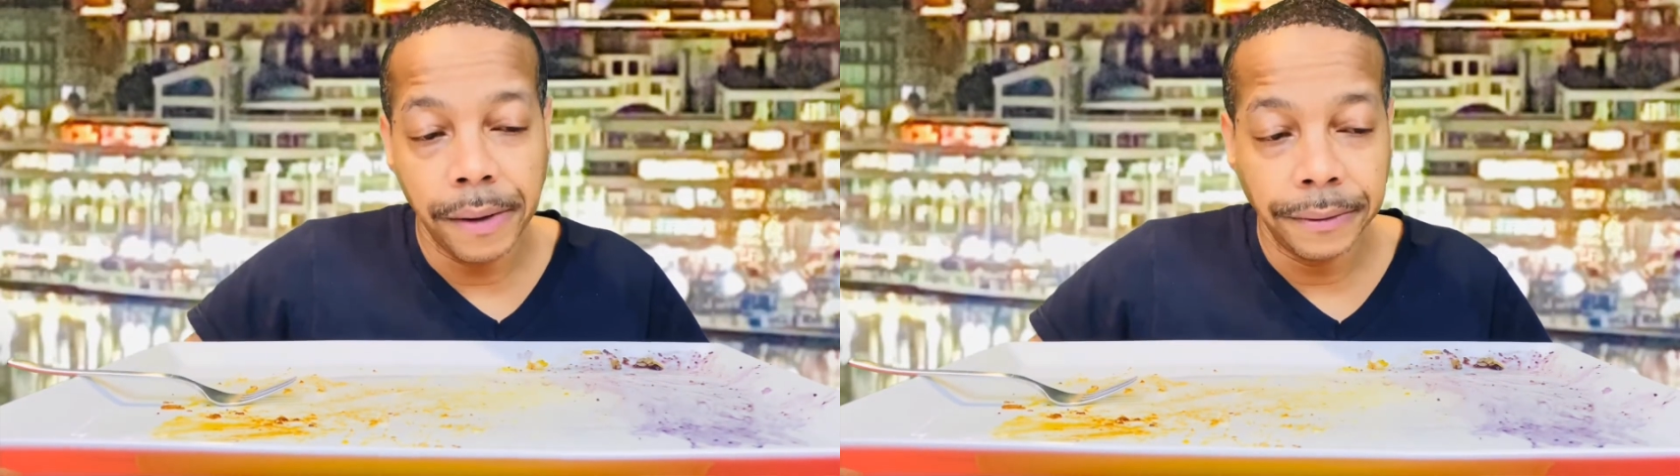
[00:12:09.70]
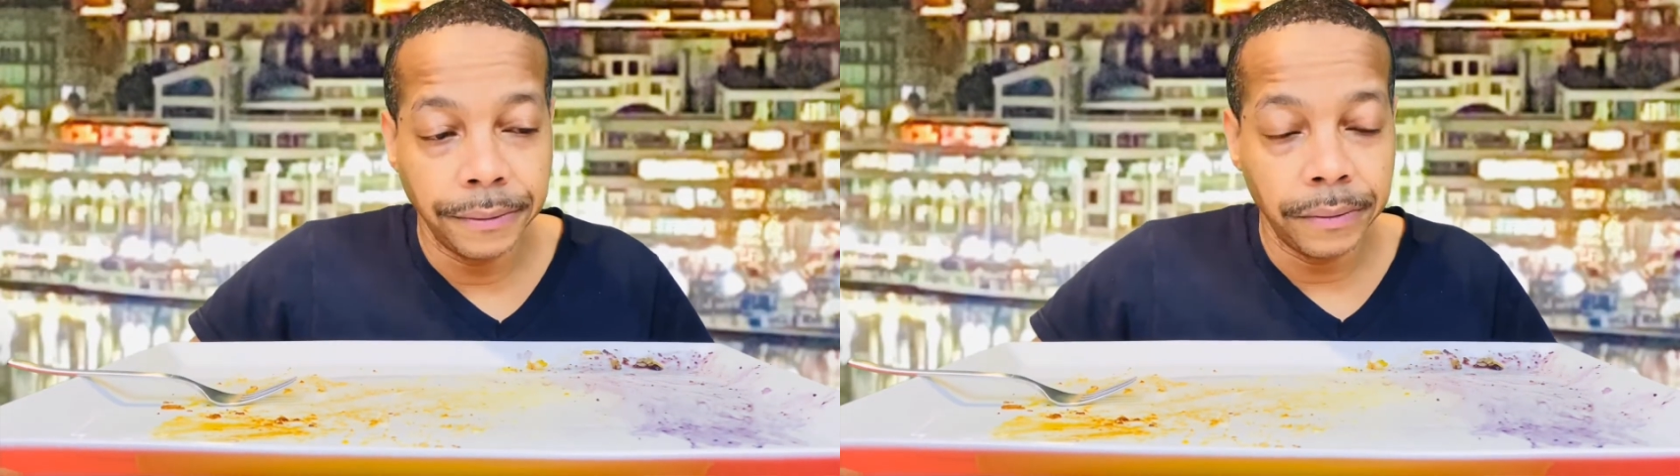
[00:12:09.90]

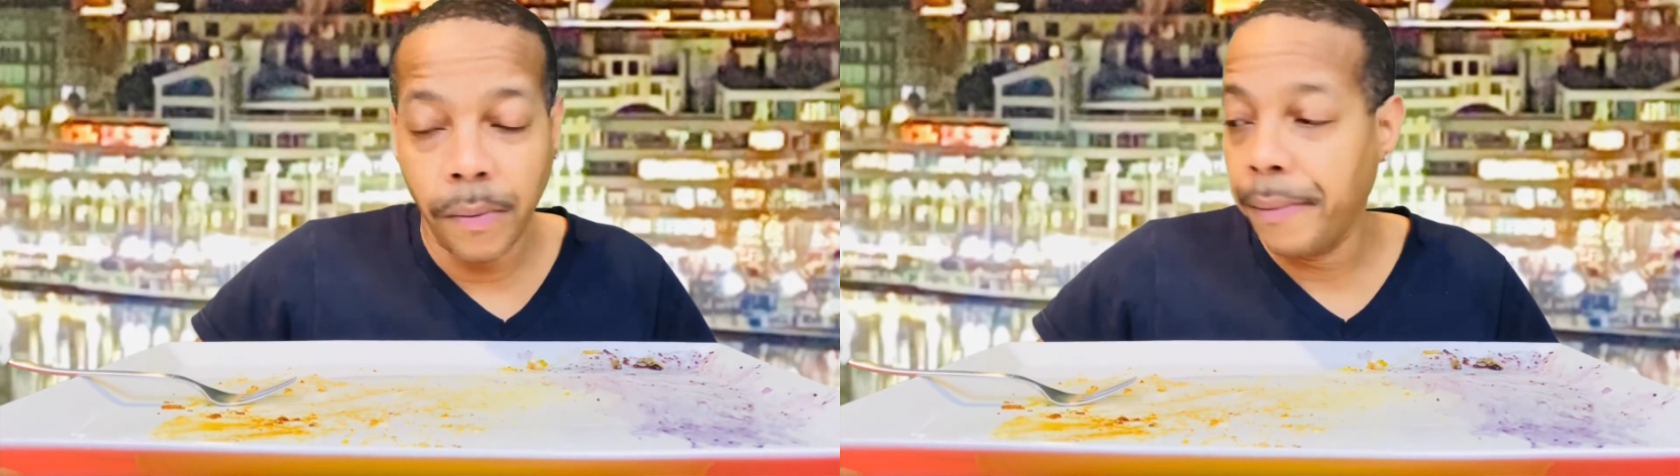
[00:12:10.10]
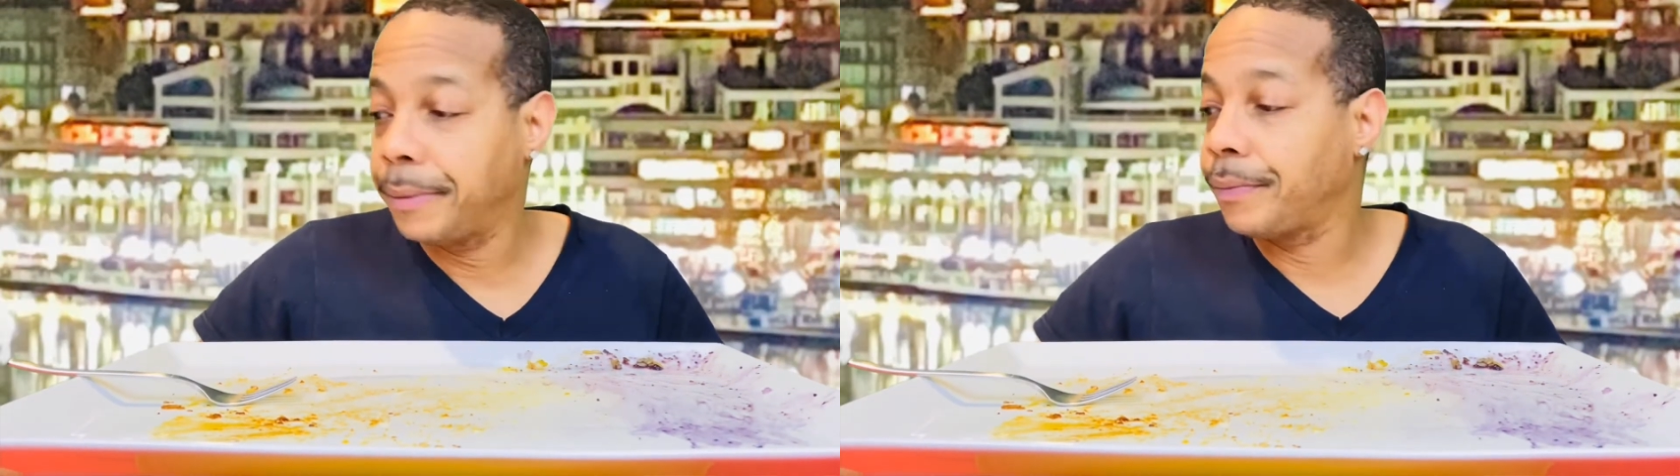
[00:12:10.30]

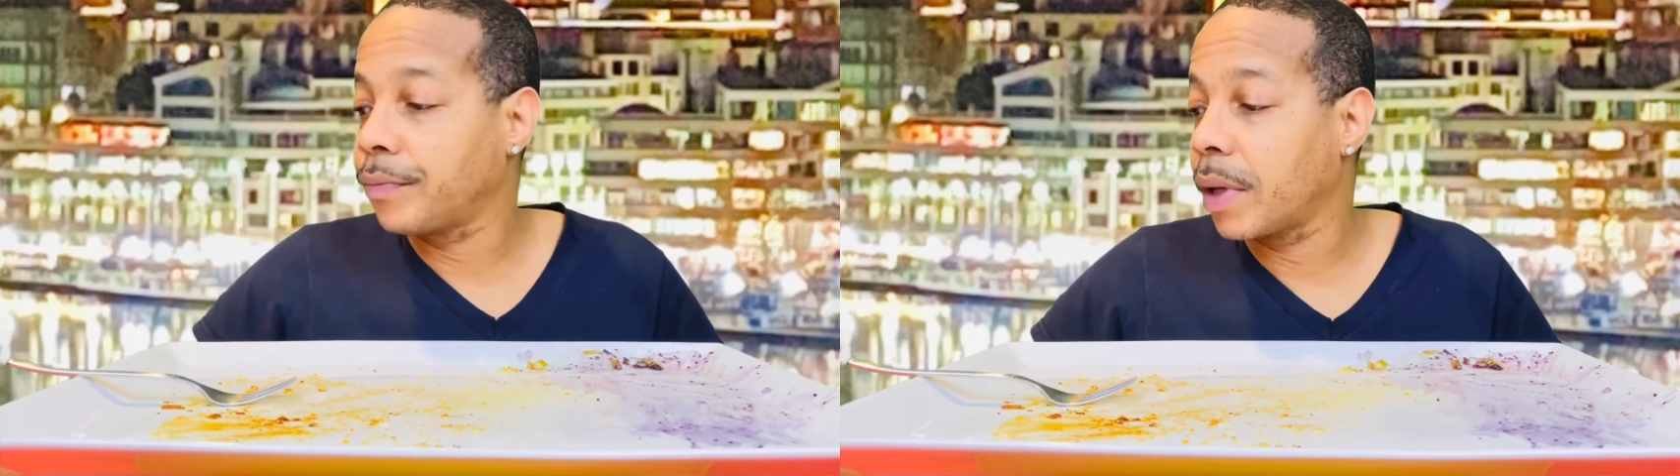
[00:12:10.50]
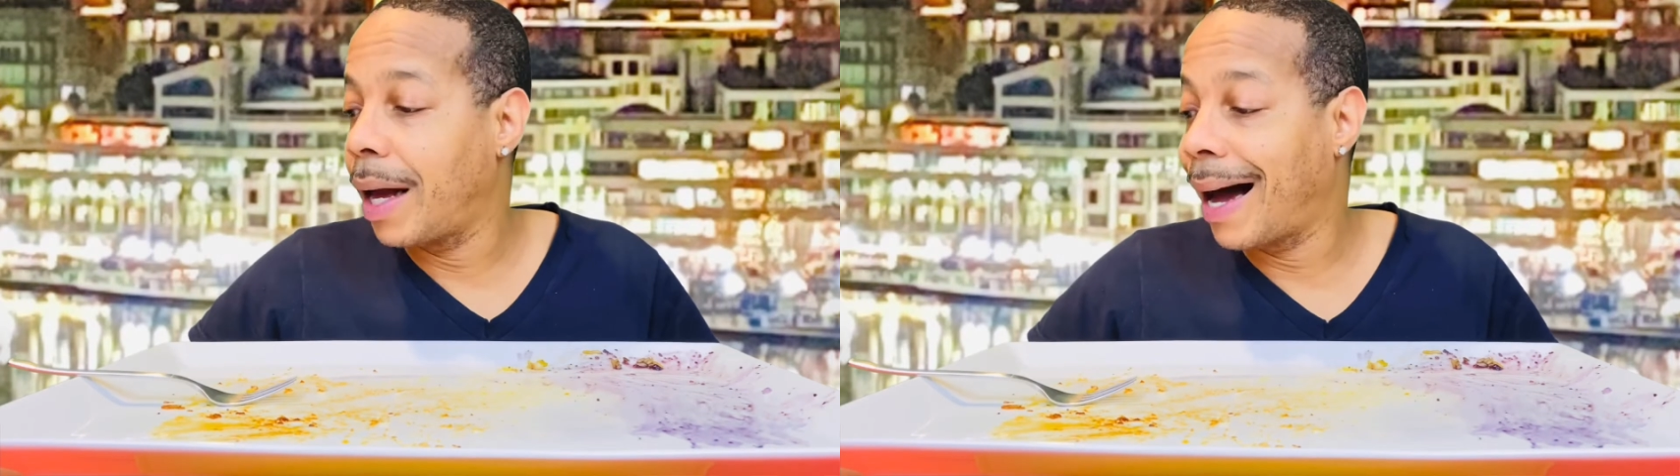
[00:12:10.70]

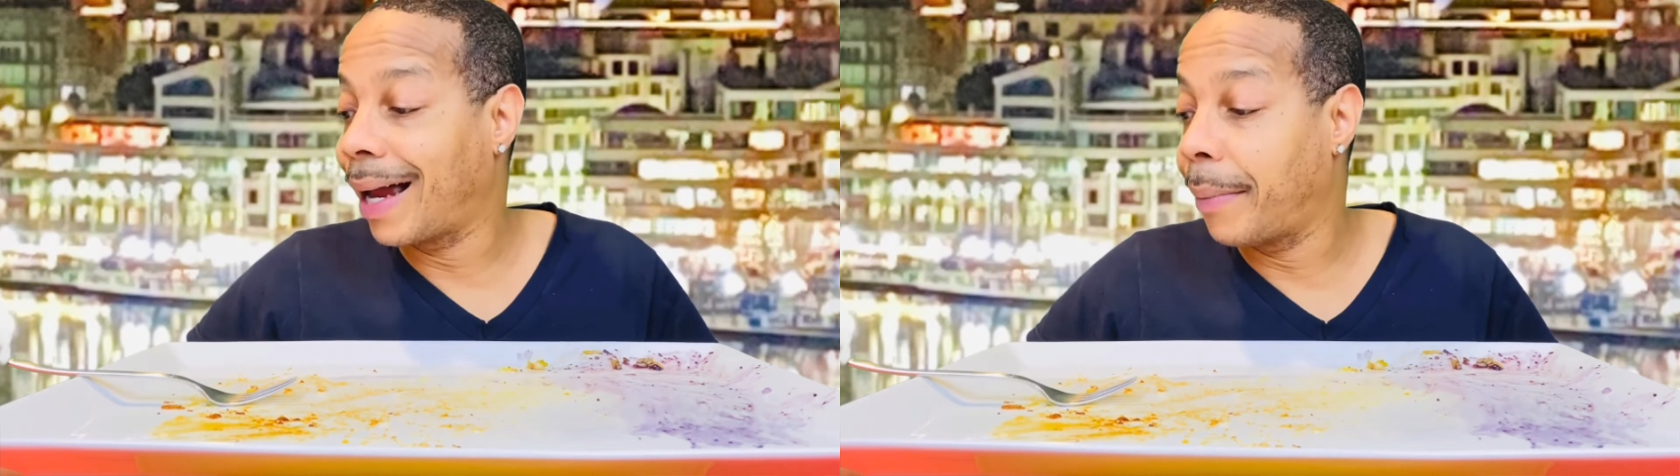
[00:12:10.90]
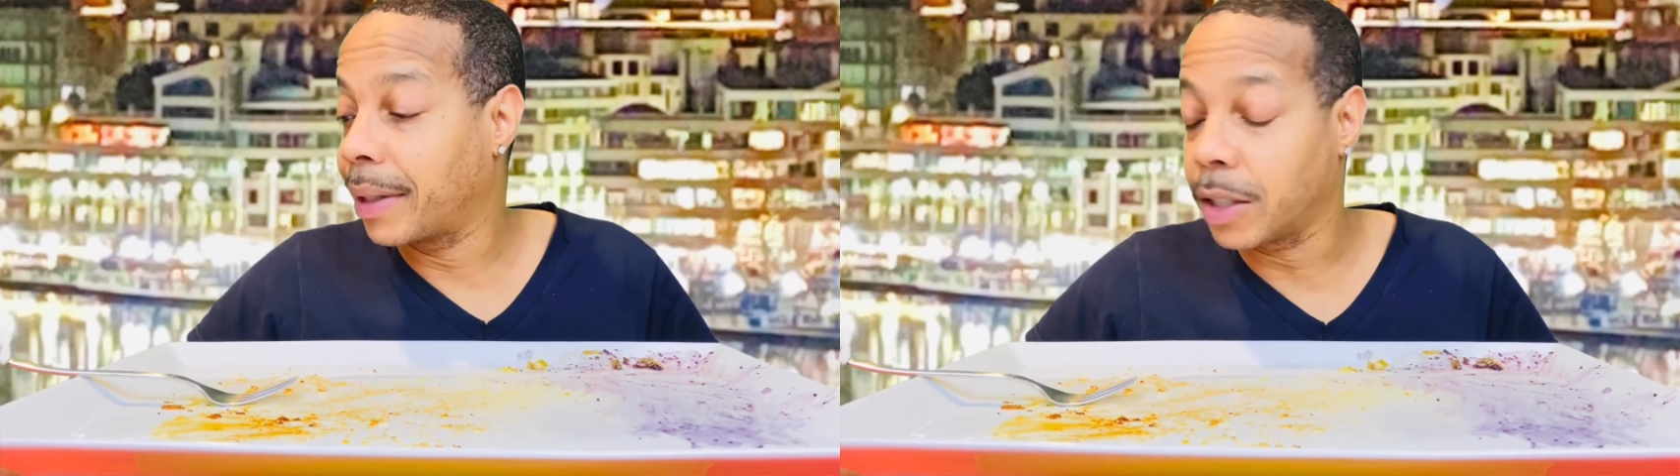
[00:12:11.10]
I
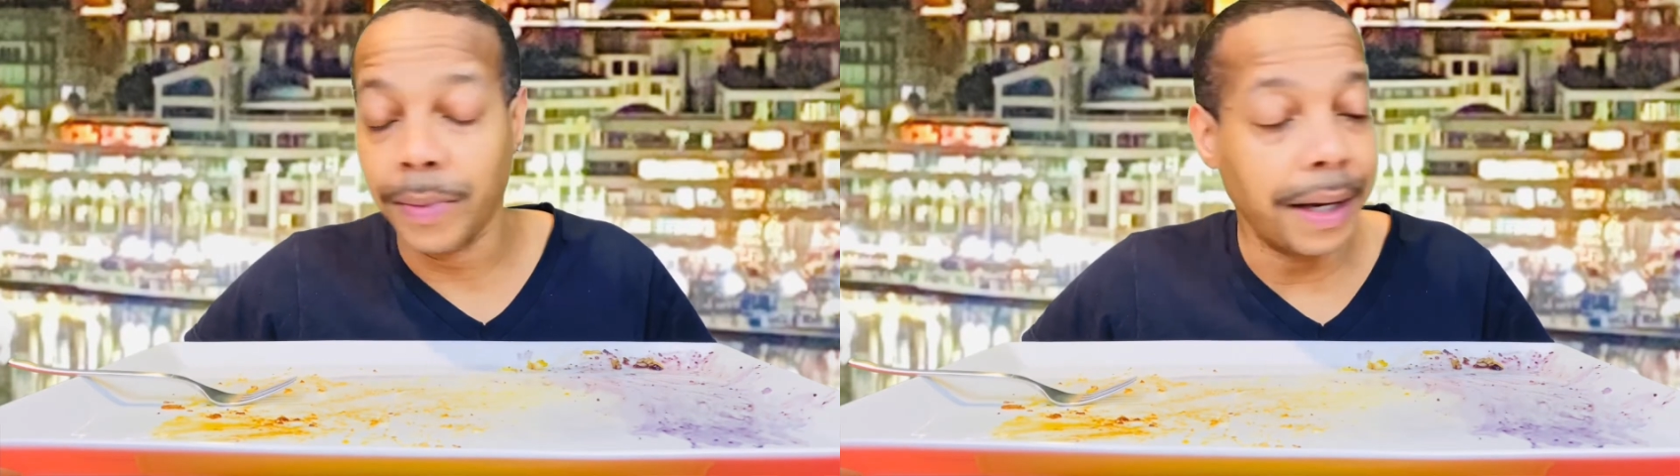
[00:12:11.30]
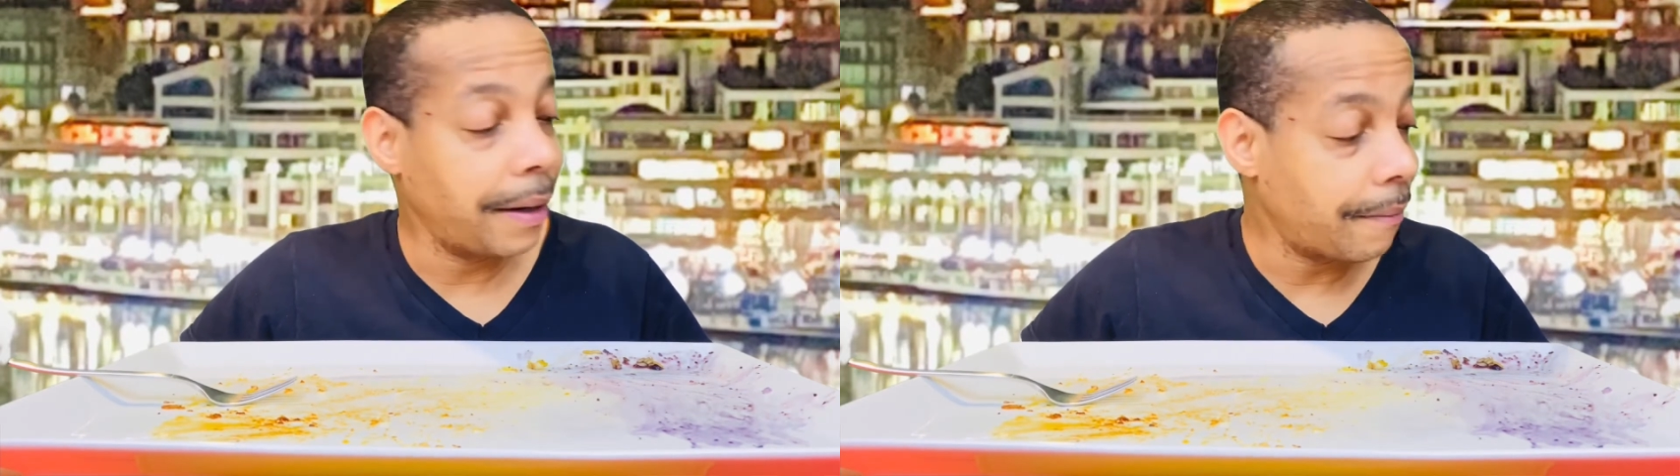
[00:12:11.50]
gotta make this
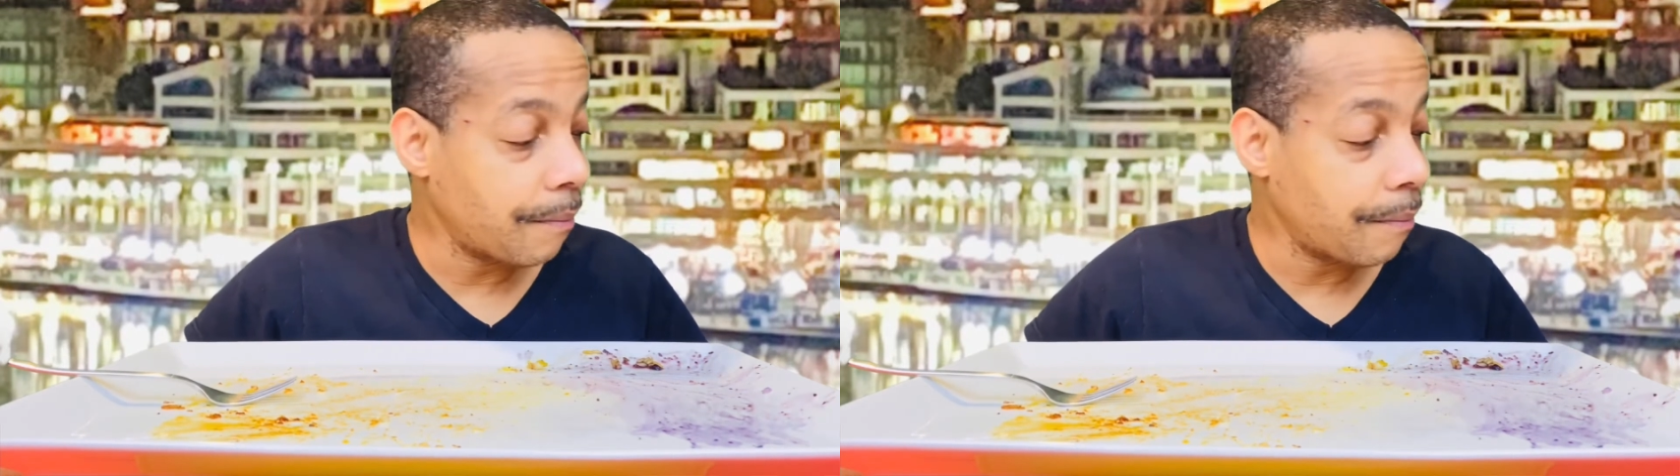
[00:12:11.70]
money.